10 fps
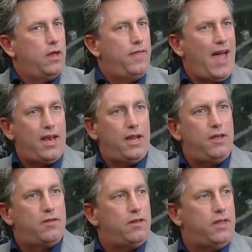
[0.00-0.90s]
That
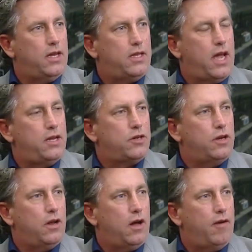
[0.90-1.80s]
isn't the
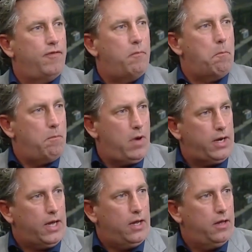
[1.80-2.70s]
intention of
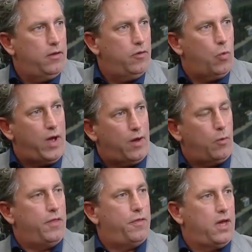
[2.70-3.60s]
money, the way that
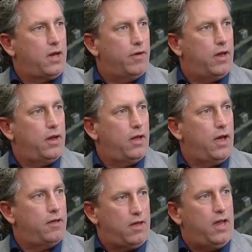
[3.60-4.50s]
we think of
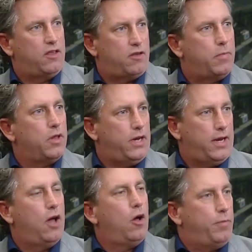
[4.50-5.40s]
it's in its ability
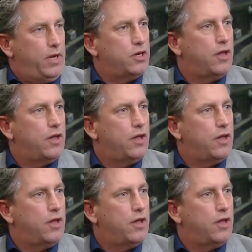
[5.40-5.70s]
to help each other.